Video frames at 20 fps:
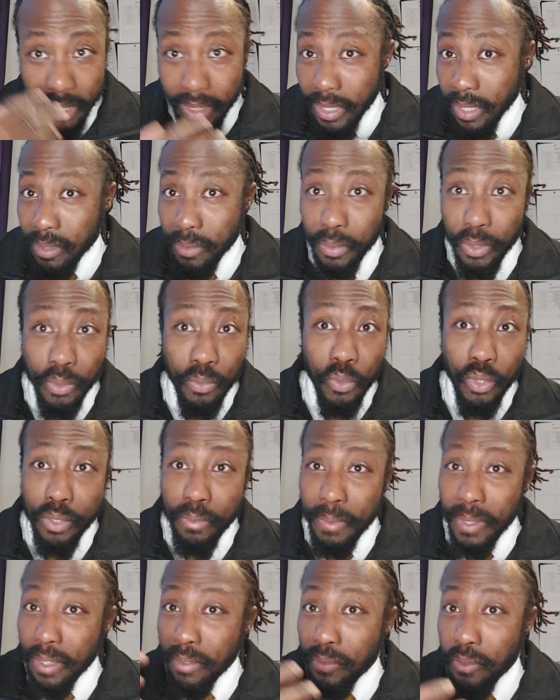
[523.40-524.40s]
that's what will
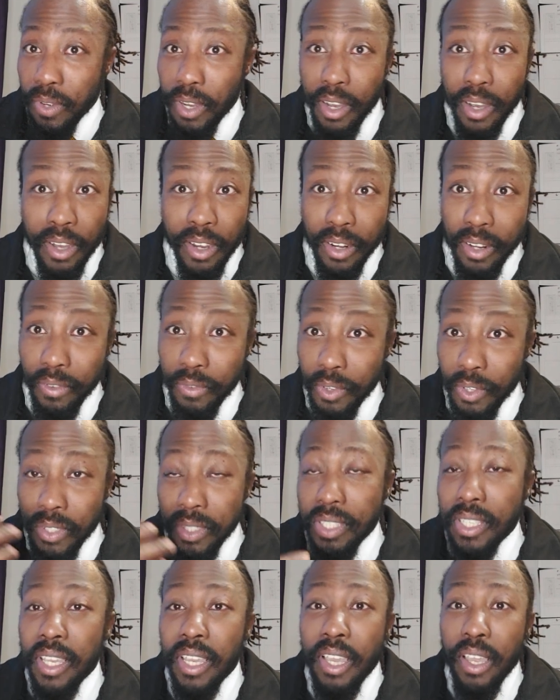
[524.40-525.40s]
speak for all of
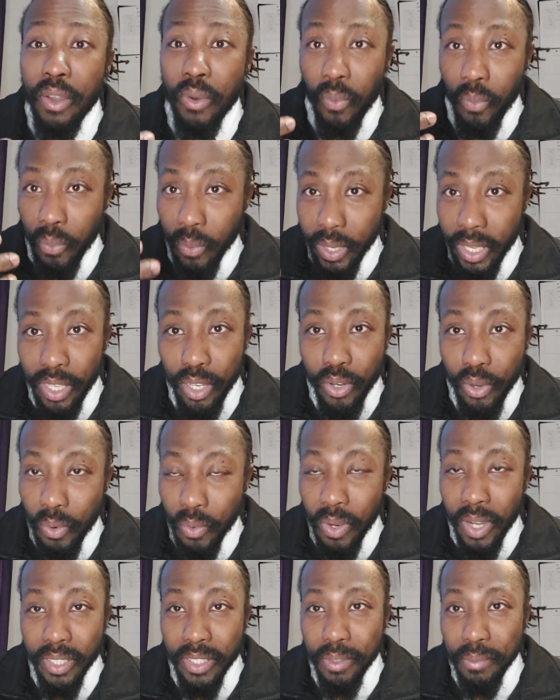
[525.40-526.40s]
us, we
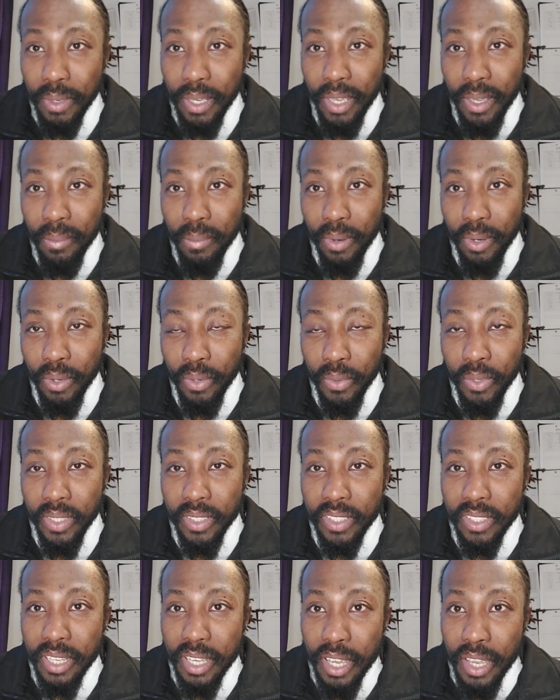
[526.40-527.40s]
don't want to be
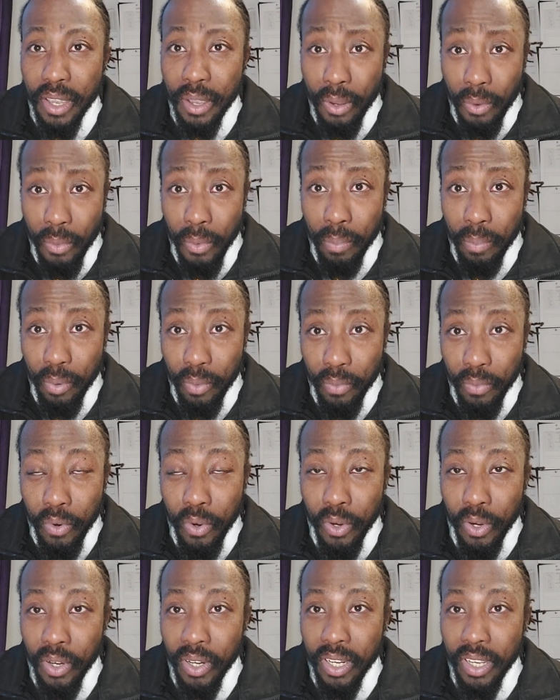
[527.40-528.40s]
hypocrites. We
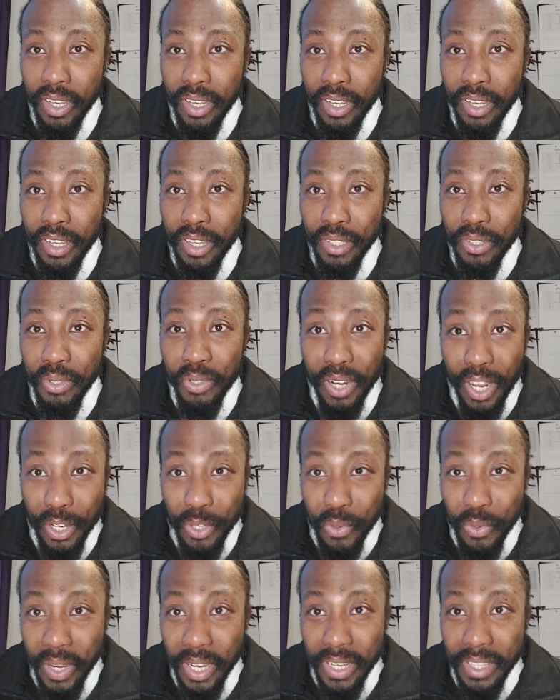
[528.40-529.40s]
prefer to
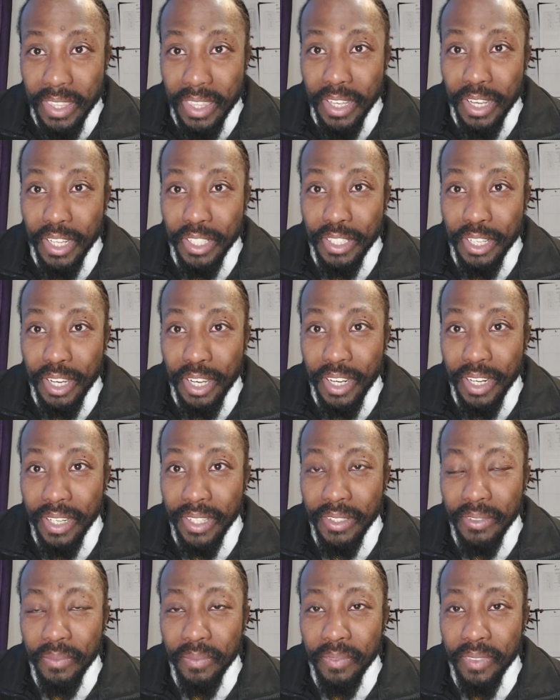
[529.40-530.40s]
not do anything at
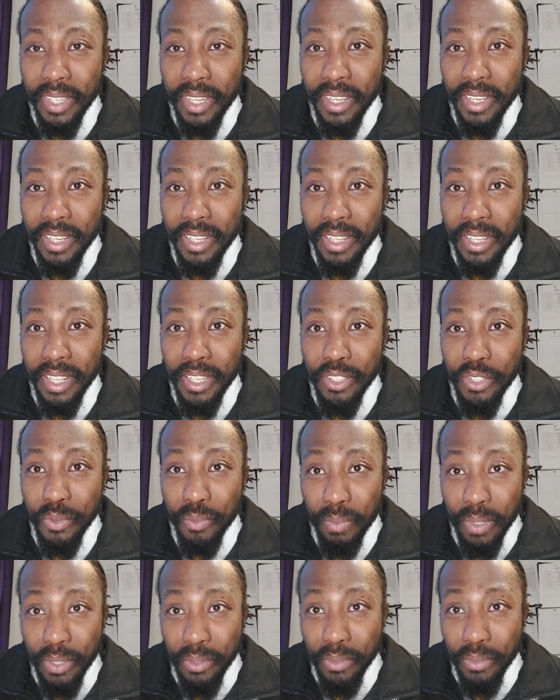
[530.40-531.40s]
all than to
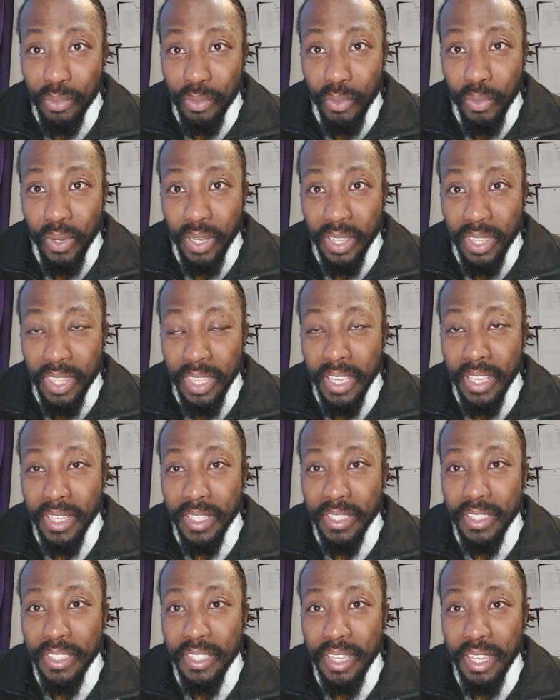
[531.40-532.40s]
be doing
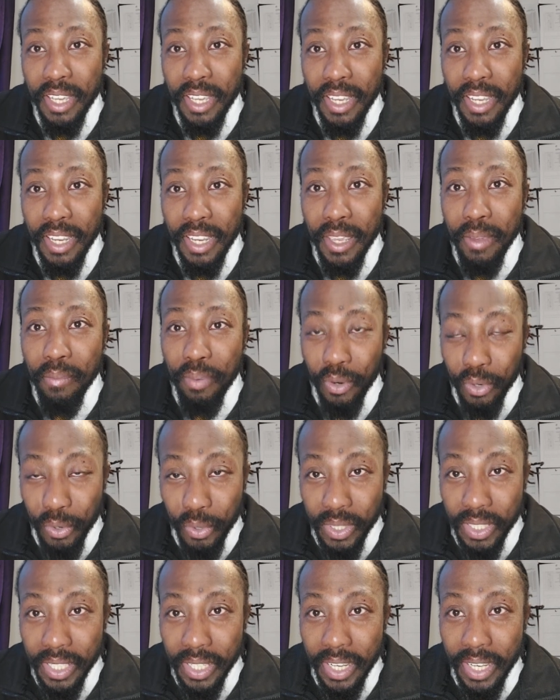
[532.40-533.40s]
things
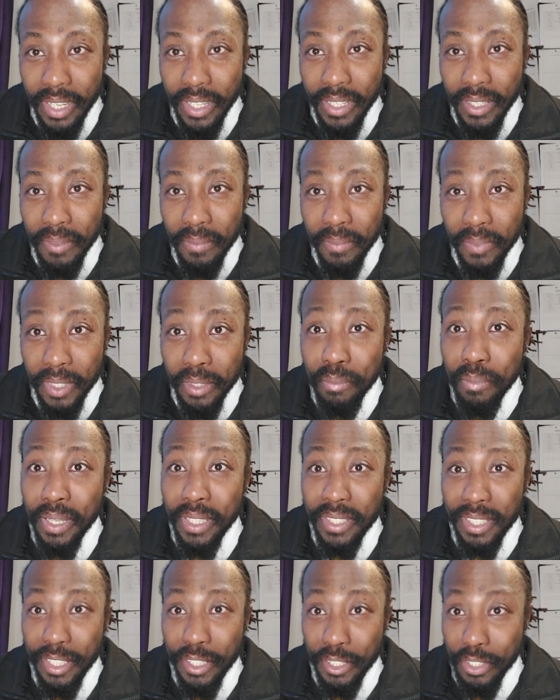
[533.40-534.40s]
hypocritically. It's
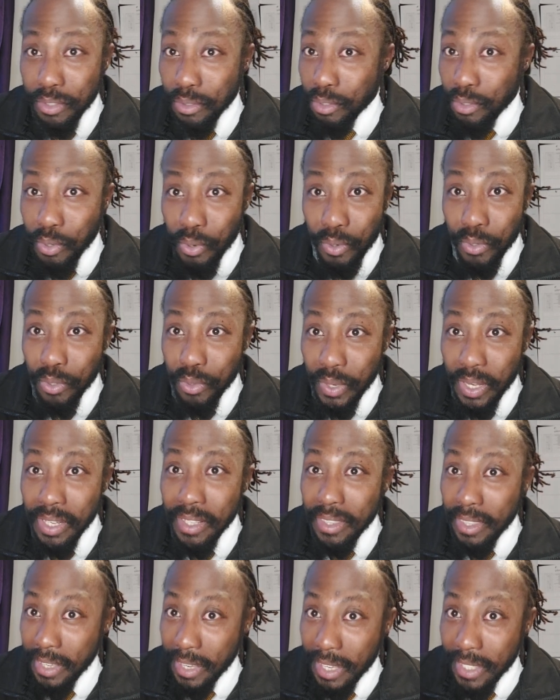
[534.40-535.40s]
better you don't do
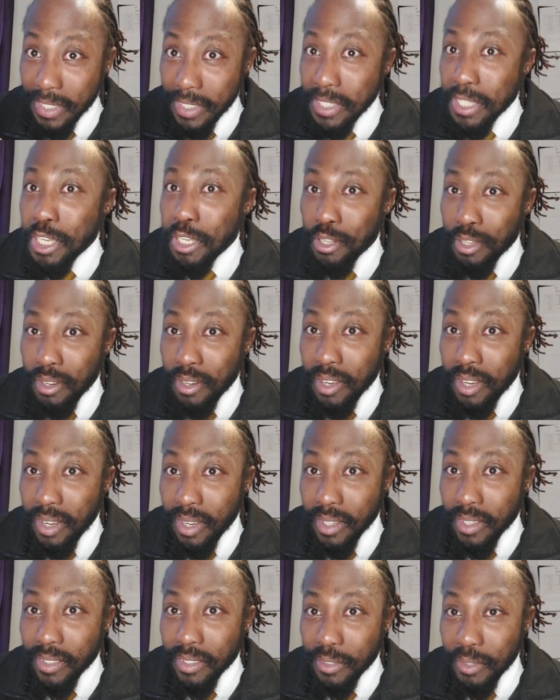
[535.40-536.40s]
anything and seek the
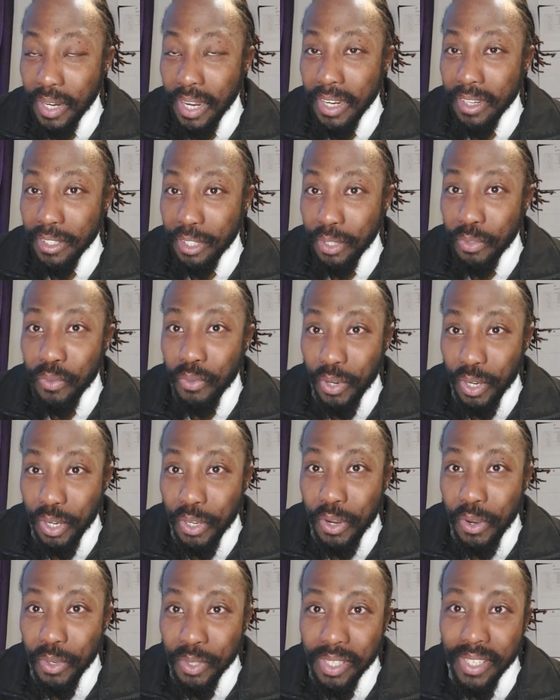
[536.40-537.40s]
Lord, right?
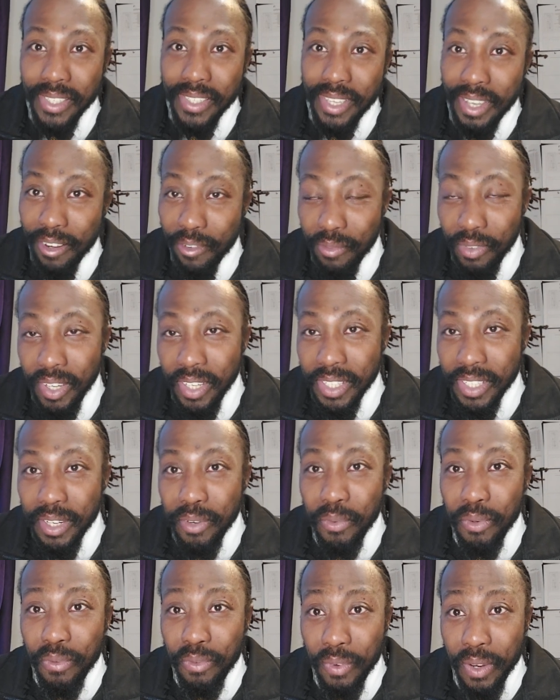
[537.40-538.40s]
Work out your
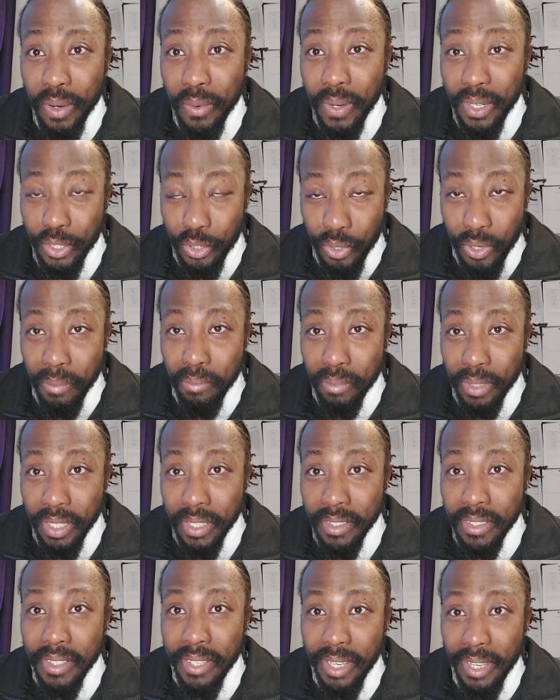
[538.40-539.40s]
salvation with fear and
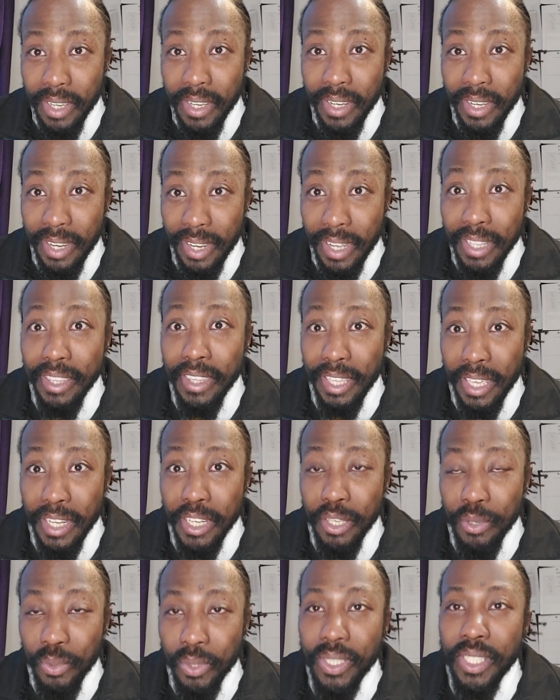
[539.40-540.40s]
trembling, and then
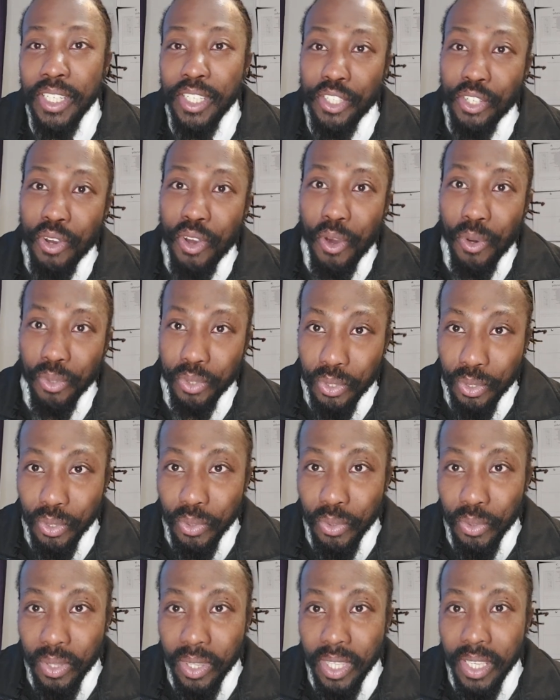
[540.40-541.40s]
He will teach you how to
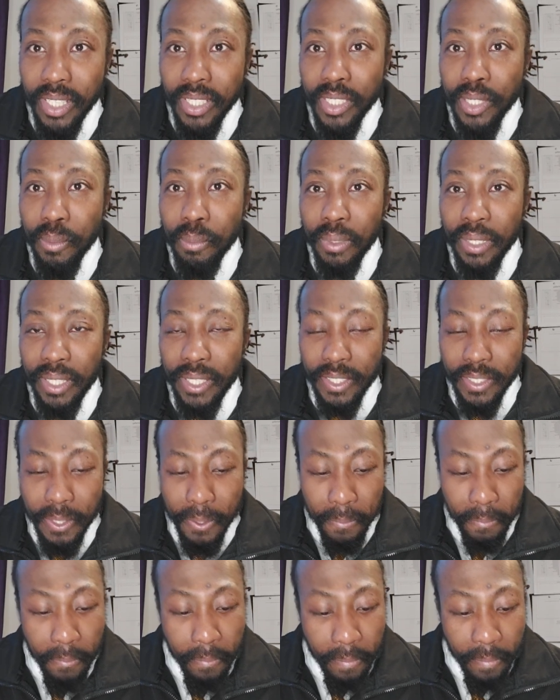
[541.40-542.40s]
do things to please
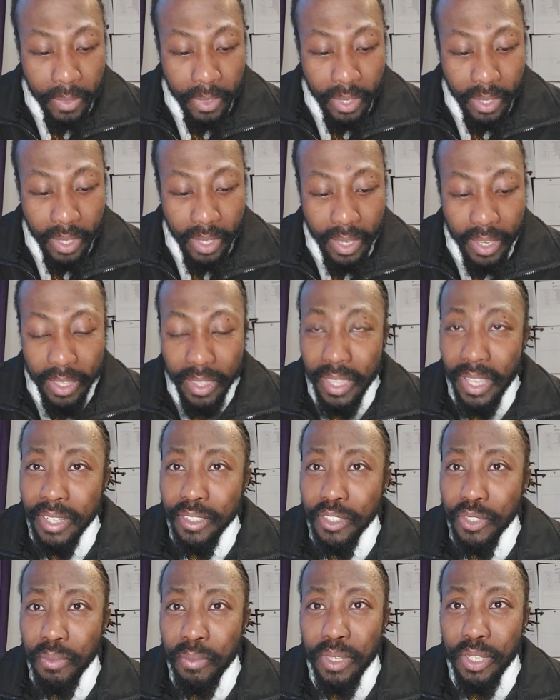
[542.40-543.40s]
Him
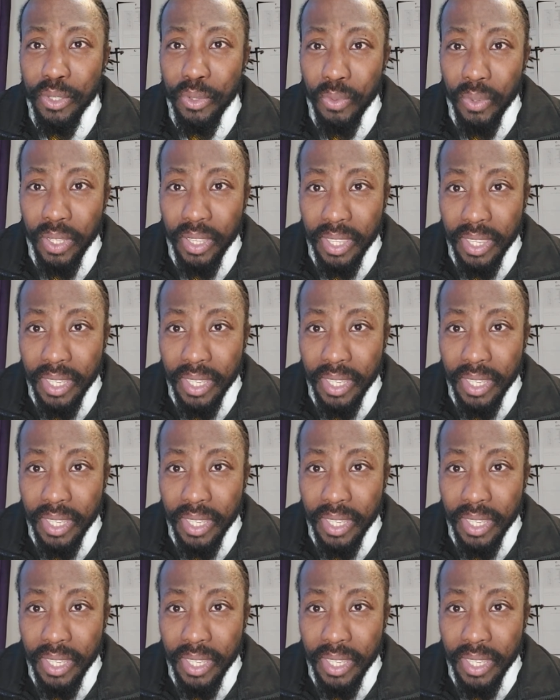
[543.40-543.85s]
than to be doing